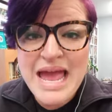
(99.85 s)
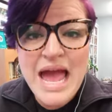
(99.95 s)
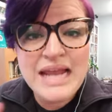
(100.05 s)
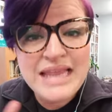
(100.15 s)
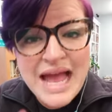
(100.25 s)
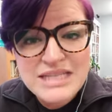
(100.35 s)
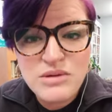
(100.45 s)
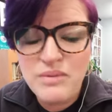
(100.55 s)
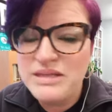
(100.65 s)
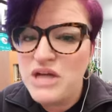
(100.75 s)
And last week
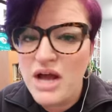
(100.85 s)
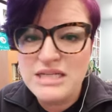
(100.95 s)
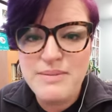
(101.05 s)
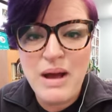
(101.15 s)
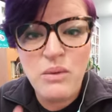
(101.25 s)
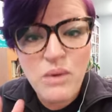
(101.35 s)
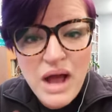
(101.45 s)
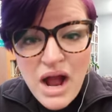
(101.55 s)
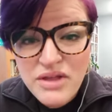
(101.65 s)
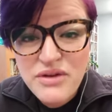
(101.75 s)
we talked about
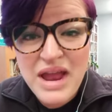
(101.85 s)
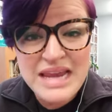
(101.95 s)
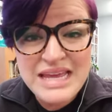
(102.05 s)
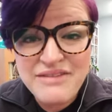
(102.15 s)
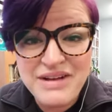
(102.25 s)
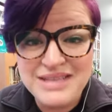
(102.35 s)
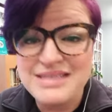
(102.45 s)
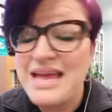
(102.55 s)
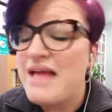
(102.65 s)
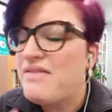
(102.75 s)
are there any of us
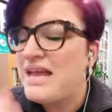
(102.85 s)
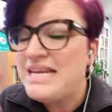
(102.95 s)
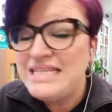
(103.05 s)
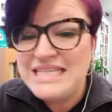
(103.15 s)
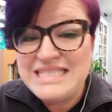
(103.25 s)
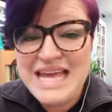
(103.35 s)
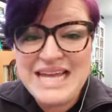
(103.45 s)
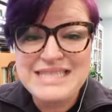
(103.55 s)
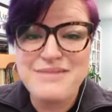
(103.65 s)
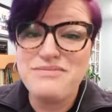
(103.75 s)
that need to take
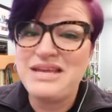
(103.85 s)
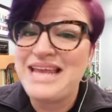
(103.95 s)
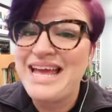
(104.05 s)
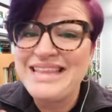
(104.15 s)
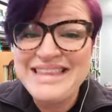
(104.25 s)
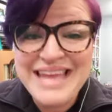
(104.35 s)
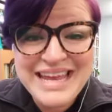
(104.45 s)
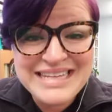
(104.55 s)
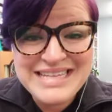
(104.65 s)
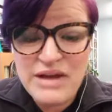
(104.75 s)
something and lay
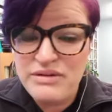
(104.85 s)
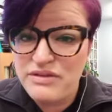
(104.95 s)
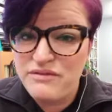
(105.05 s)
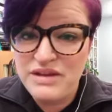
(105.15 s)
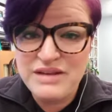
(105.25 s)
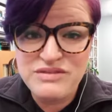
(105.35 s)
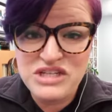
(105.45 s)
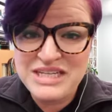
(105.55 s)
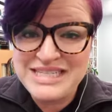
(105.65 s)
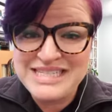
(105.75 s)
it down at the feet of
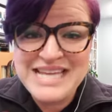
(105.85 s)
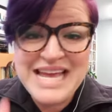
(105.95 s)
Jesus,